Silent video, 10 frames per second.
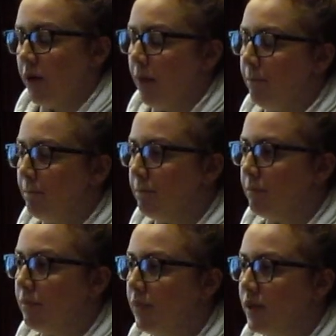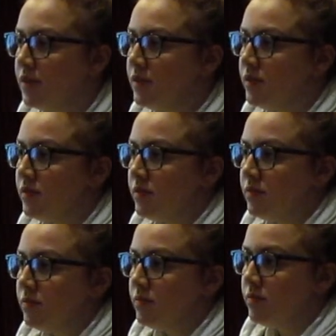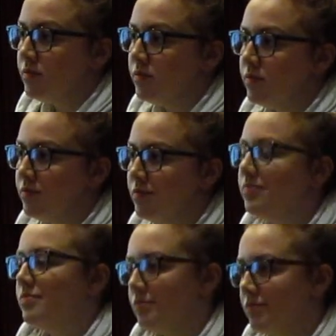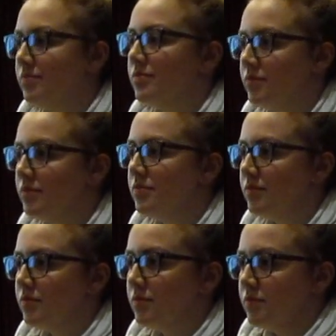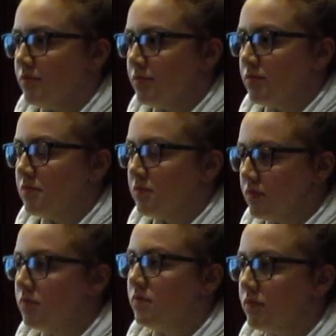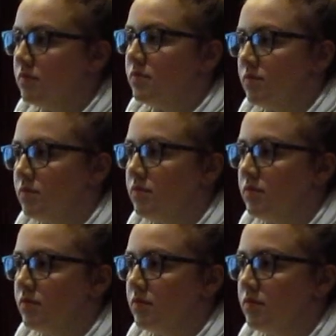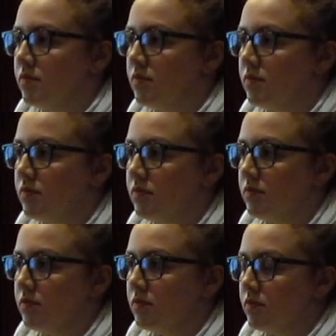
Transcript: merely curiosity down there, what I was doing, just wanted to see what the loudest spike was, and that was already after 11 o'clock.